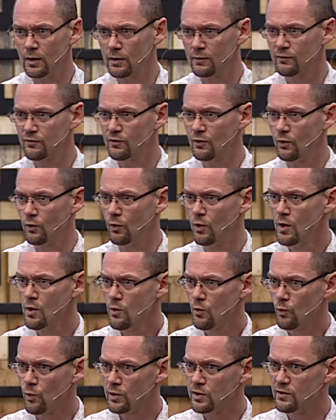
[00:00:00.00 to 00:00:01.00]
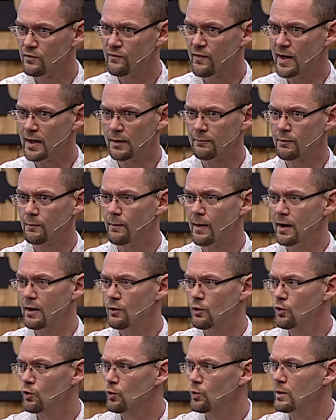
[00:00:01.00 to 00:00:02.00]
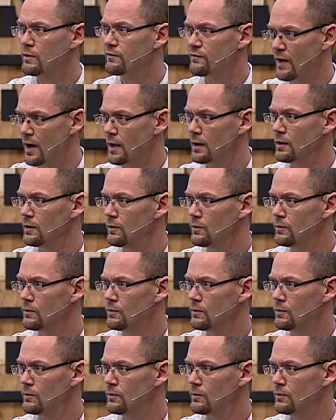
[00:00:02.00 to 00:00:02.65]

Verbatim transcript: And so we're developed by who we follow.